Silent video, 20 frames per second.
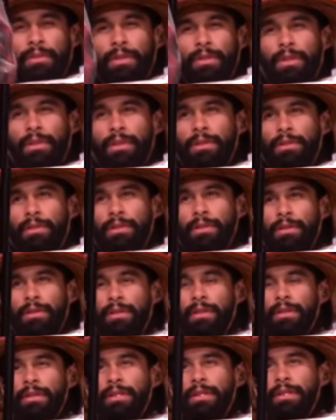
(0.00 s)

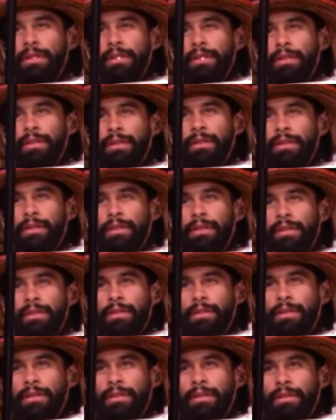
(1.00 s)

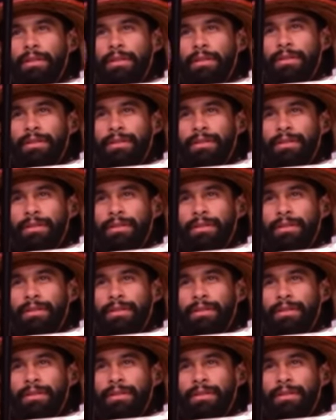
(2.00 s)
(silent)